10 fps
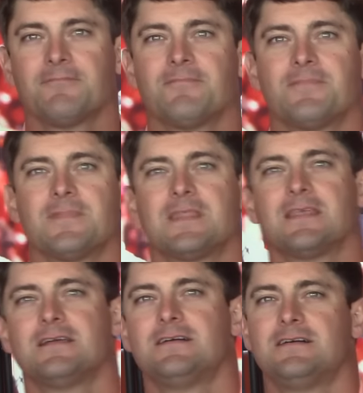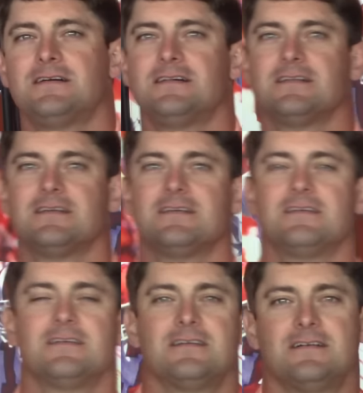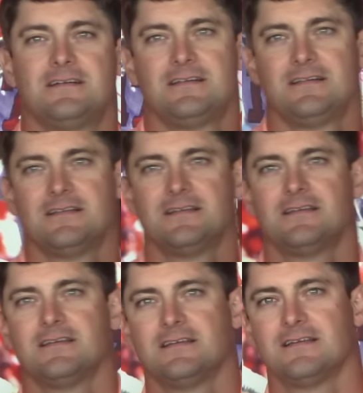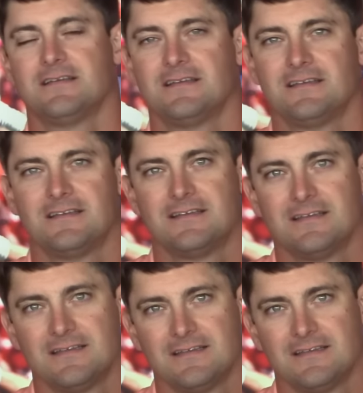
as a coach, is there any advice you can give Mike?